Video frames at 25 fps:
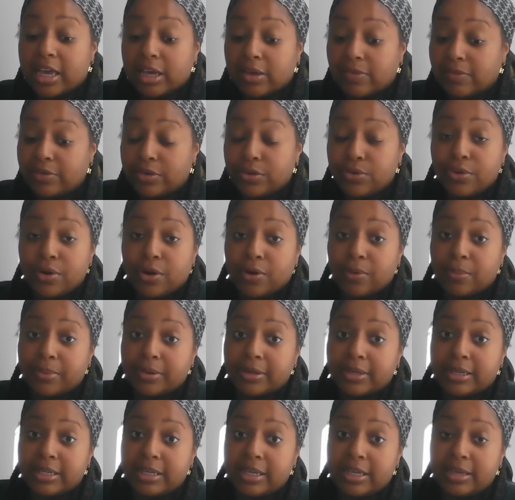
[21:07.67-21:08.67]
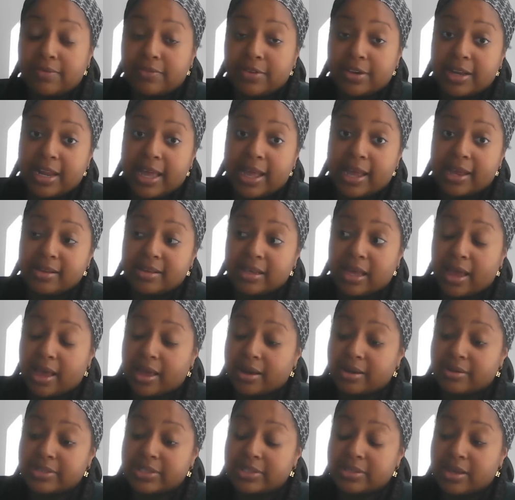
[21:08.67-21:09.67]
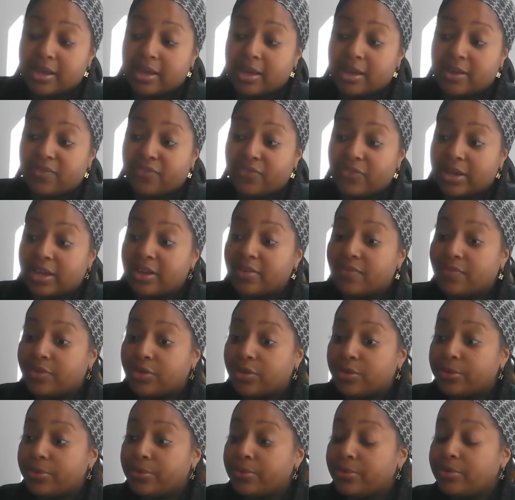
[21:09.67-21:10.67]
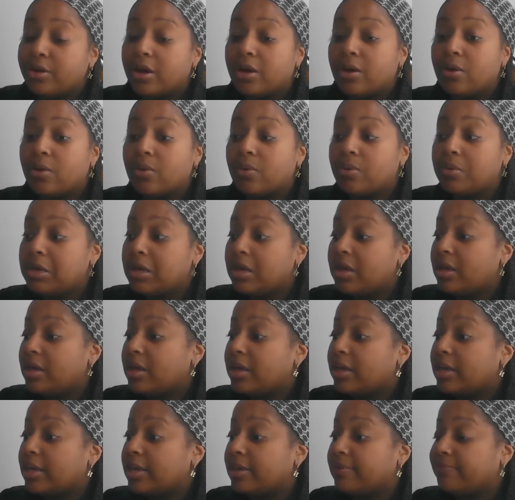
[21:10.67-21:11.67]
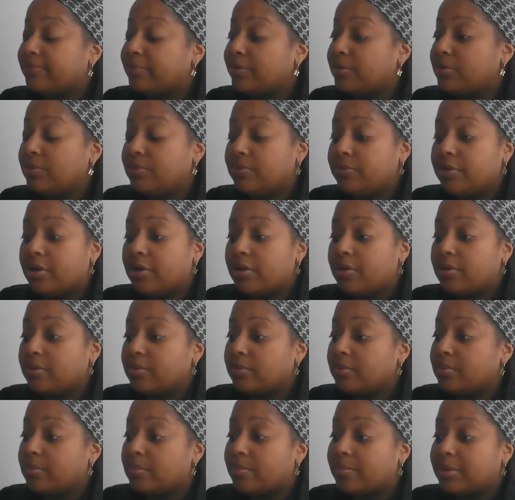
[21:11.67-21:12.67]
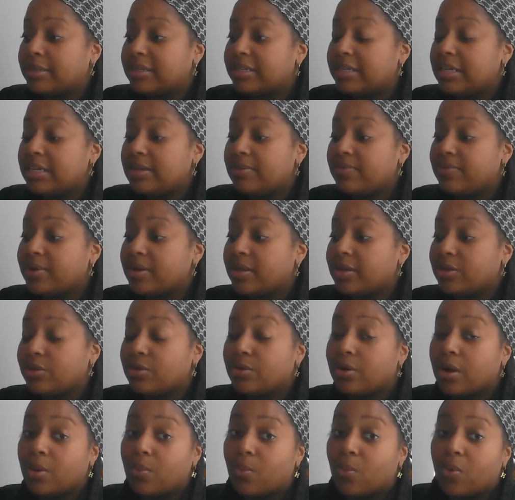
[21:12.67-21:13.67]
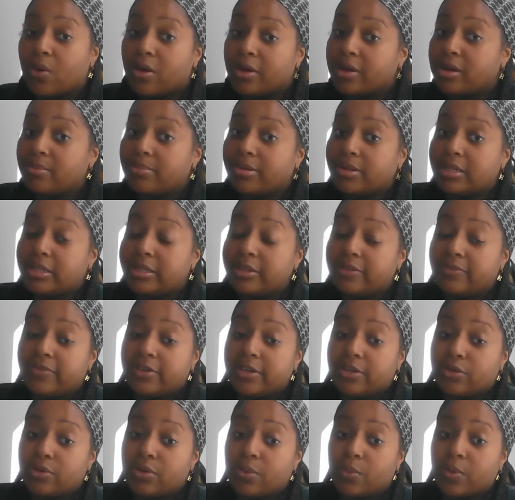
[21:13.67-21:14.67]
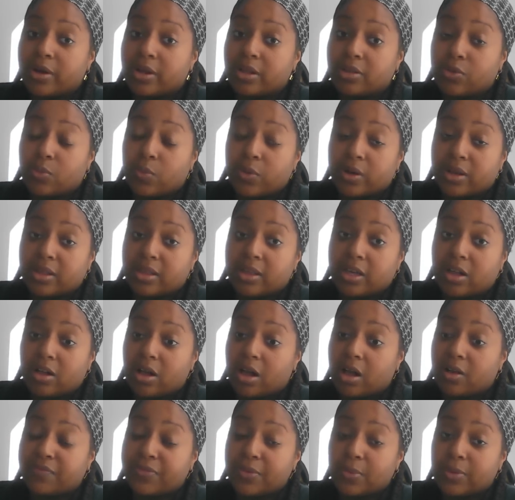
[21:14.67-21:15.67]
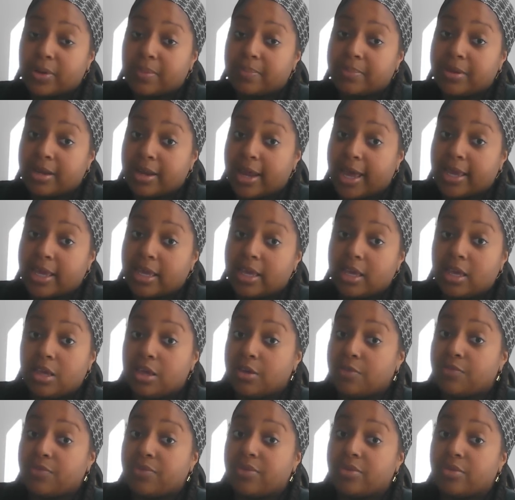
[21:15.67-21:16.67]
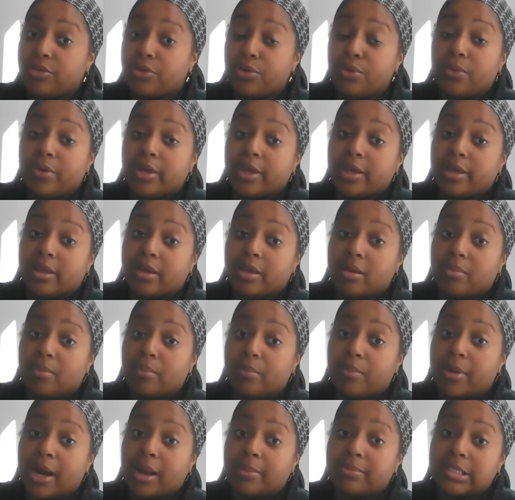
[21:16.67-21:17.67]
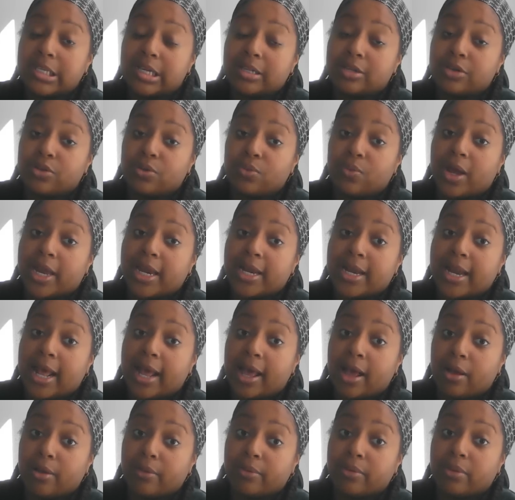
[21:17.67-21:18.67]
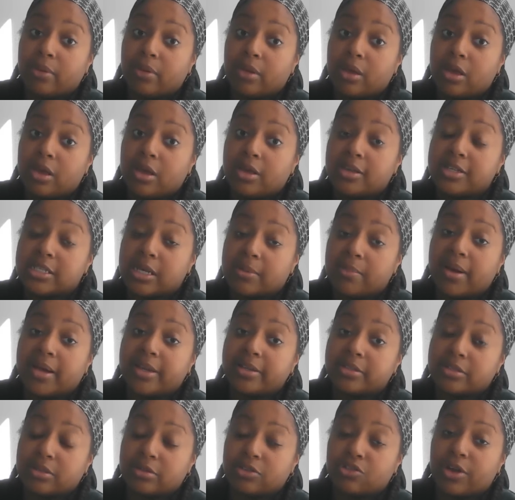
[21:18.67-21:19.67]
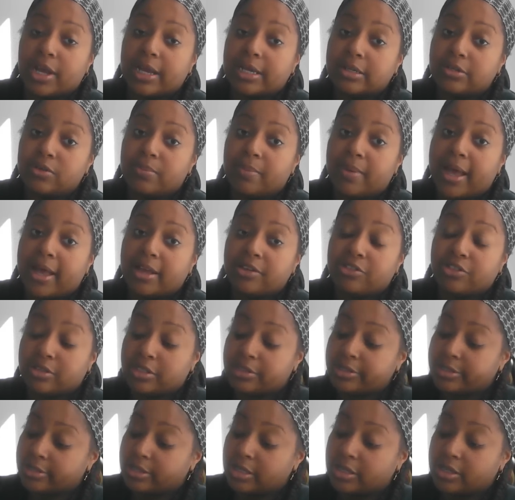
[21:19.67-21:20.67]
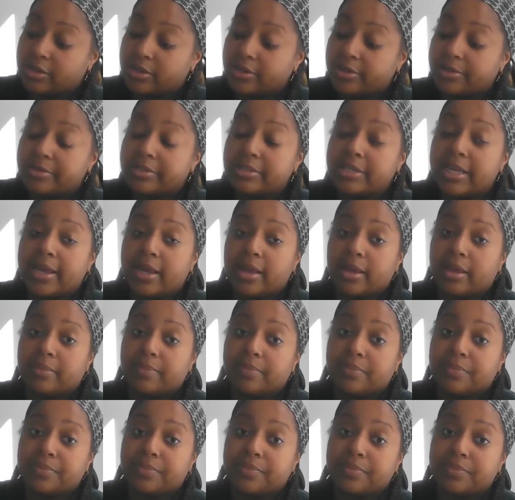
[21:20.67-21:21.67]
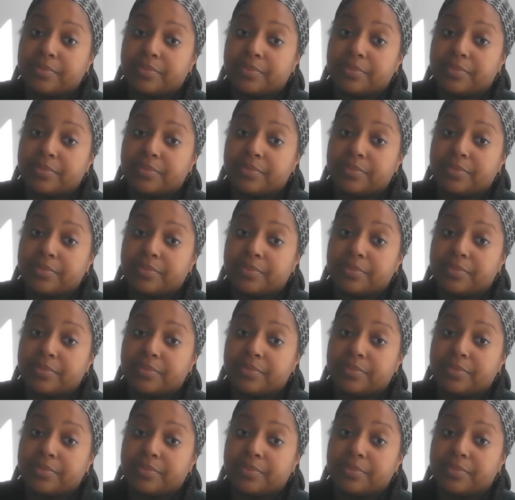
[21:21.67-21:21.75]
If you don't believe in that kind of stuff, if you don't if you don't believe in it, you don't want to believe it, you don't want you want to click off, you want to be naive, do it. But I'm telling you right now, somebody's going to try to do magic. This is clear as day.